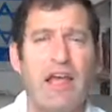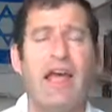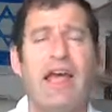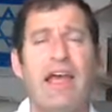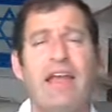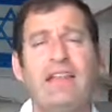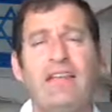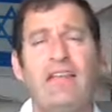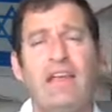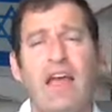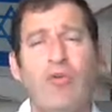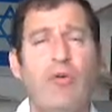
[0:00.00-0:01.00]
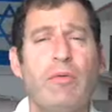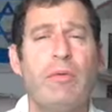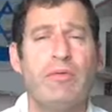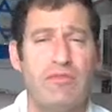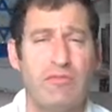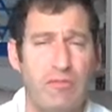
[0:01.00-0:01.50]
And a woman
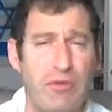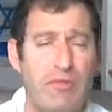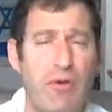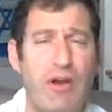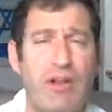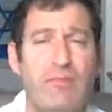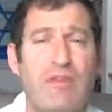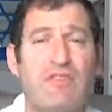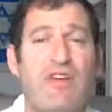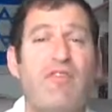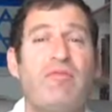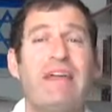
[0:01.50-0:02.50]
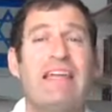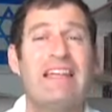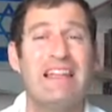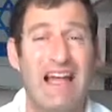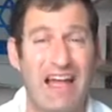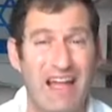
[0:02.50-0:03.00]
must be part of the mitzvah of
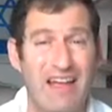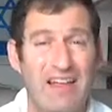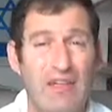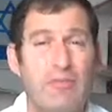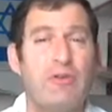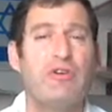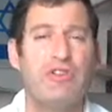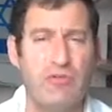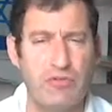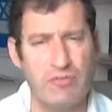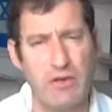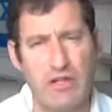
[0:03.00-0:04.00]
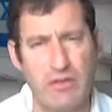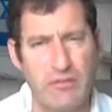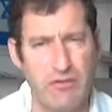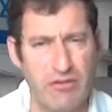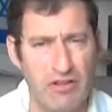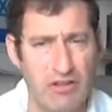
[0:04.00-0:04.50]
Megillah because she was part of the
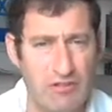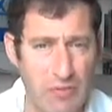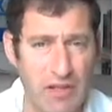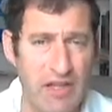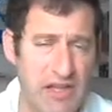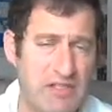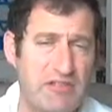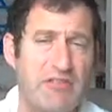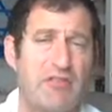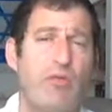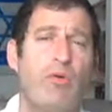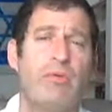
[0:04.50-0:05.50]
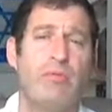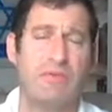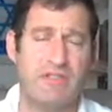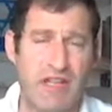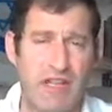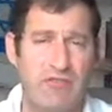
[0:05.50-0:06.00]
miracle as well. Esther and the woman were
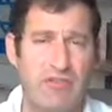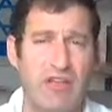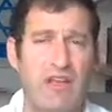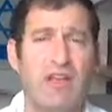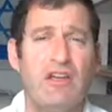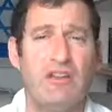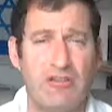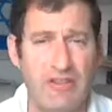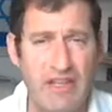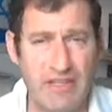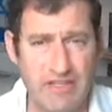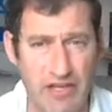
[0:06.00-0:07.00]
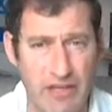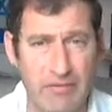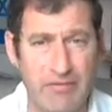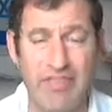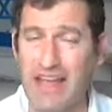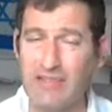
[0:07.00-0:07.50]
saved during that
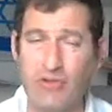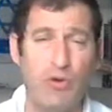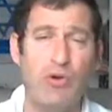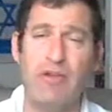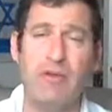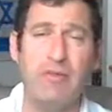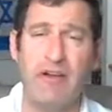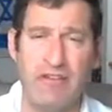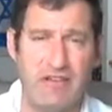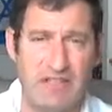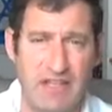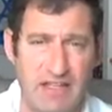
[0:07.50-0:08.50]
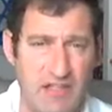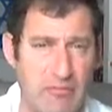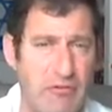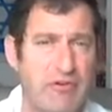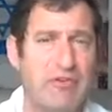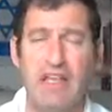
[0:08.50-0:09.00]
time. That's all the Gemara says. The
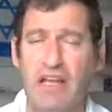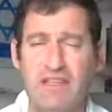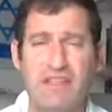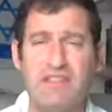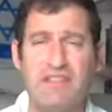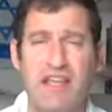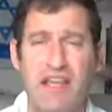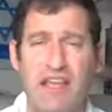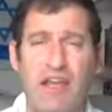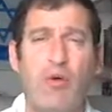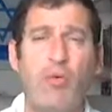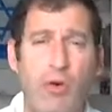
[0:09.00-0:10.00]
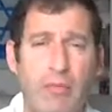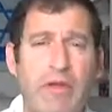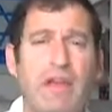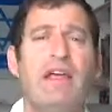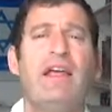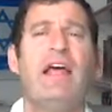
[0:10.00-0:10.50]
Gemara doesn't say a
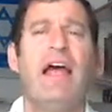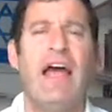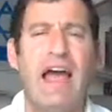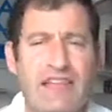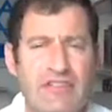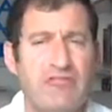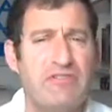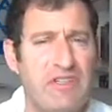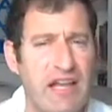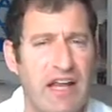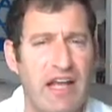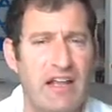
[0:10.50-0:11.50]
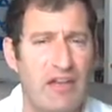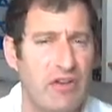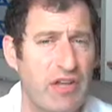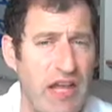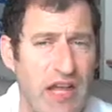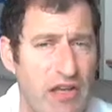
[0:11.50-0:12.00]
woman has to recite Hallel on
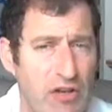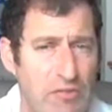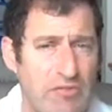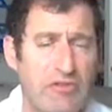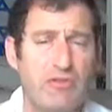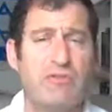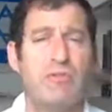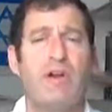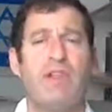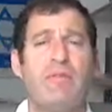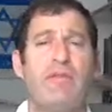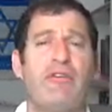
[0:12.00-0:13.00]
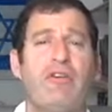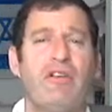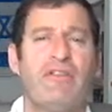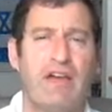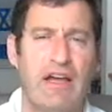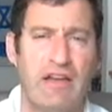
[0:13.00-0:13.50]
Chanukah because she was part of the miracle
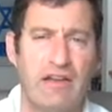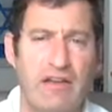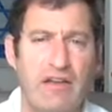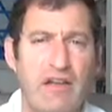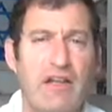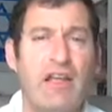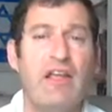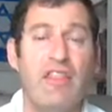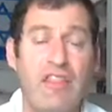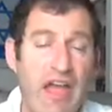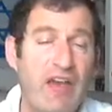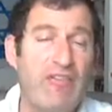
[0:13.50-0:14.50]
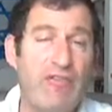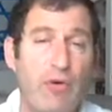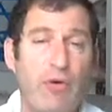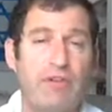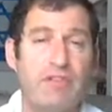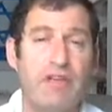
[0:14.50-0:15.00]
of Chanukah.
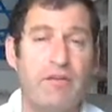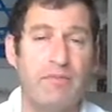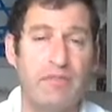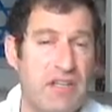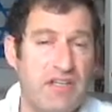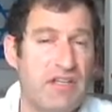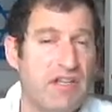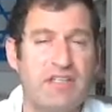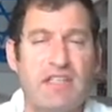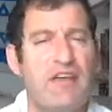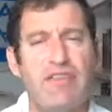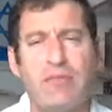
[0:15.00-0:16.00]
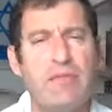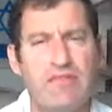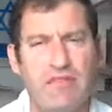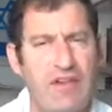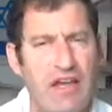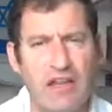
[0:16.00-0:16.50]
Therefore, some say she doesn't have the
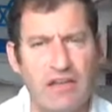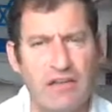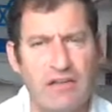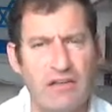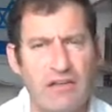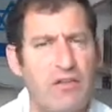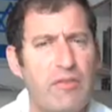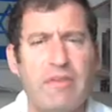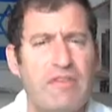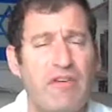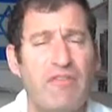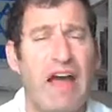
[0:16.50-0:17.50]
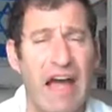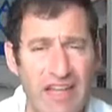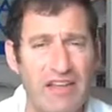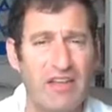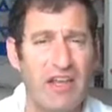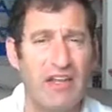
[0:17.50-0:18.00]
mitzvah of Chanukah, the mitzvah of
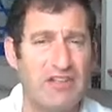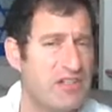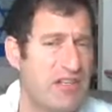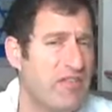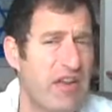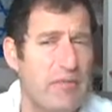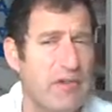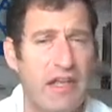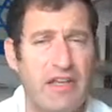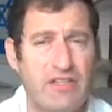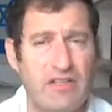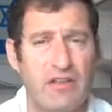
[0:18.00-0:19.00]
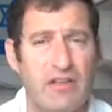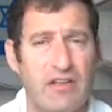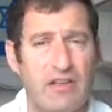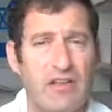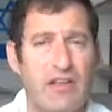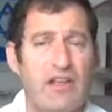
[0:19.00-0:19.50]
Hallel on Chanukah. She doesn't have an obligation.
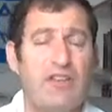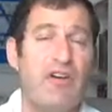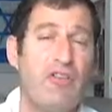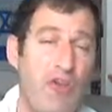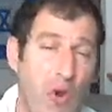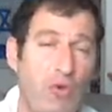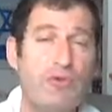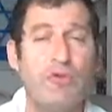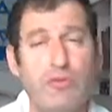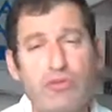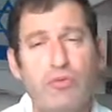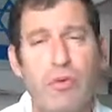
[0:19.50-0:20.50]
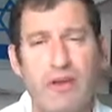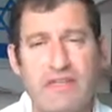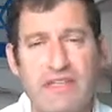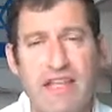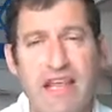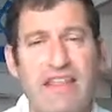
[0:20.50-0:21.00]
There are those who do want to
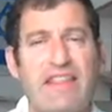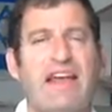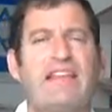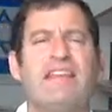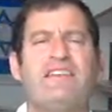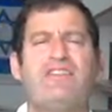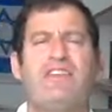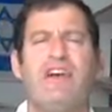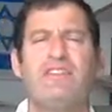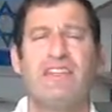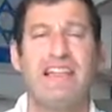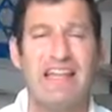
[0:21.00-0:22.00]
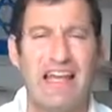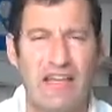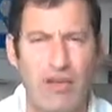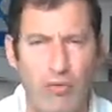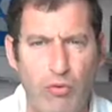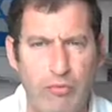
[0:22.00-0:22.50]
say that just like
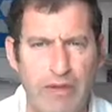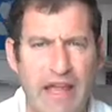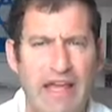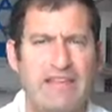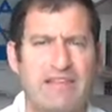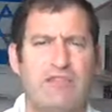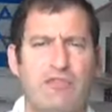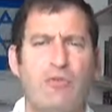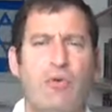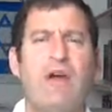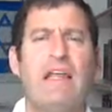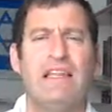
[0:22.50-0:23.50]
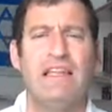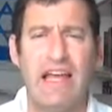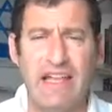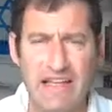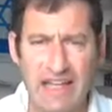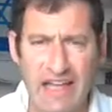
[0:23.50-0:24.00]
a woman has to
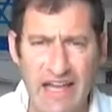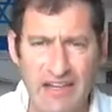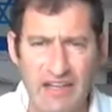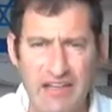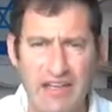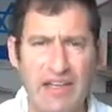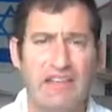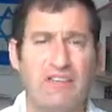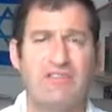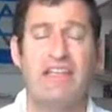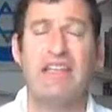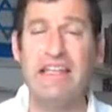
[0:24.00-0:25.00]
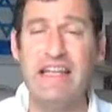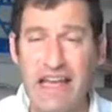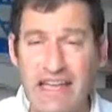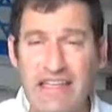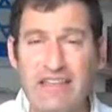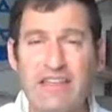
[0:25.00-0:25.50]
light Hanukkah candles at
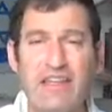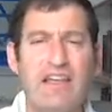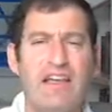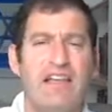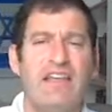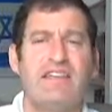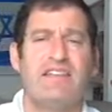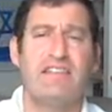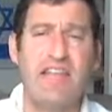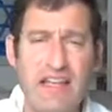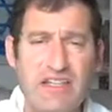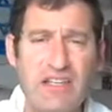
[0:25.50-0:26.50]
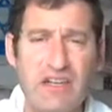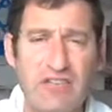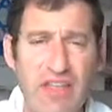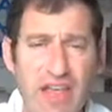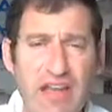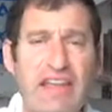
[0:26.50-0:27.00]
night, an extension of
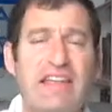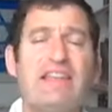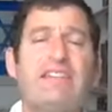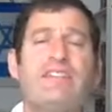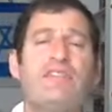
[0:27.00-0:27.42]
that is